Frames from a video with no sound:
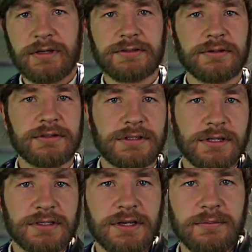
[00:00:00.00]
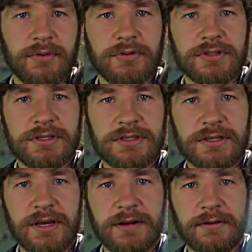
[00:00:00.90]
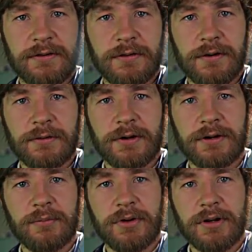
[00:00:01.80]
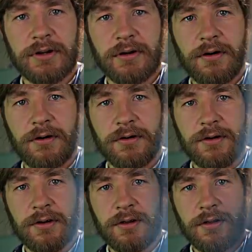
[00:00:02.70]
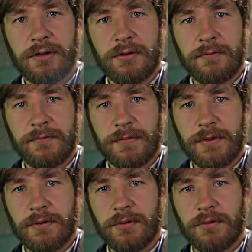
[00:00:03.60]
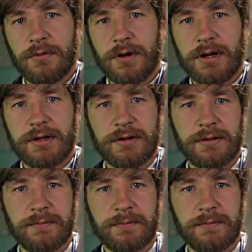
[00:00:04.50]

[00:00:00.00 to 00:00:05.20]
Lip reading: So it's the same process again, though. I'm going to put it on your right